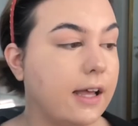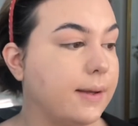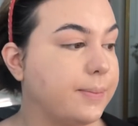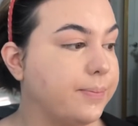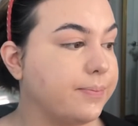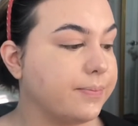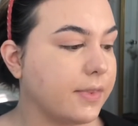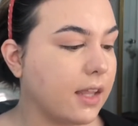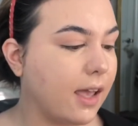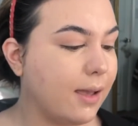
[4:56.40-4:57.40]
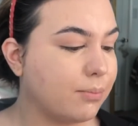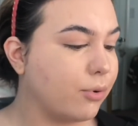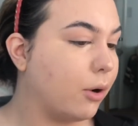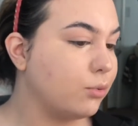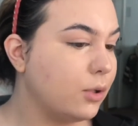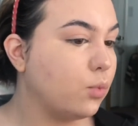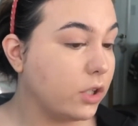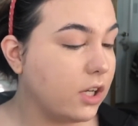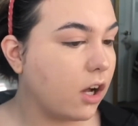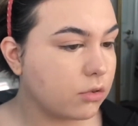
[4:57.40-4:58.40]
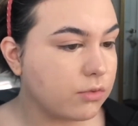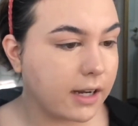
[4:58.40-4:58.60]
I probably would not